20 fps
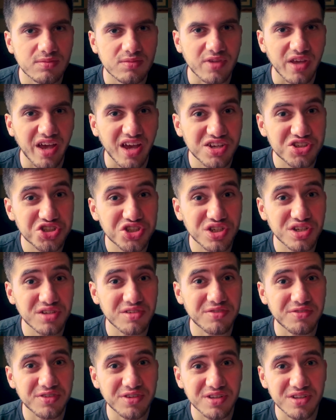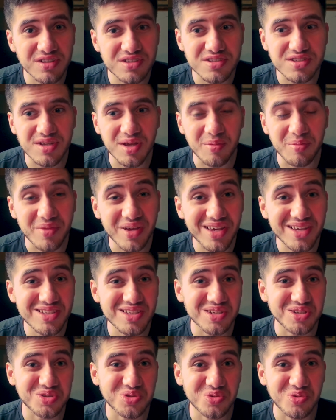actually feels
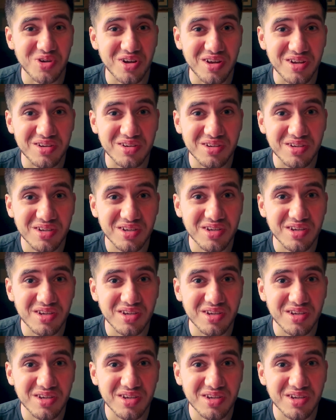amazing to run,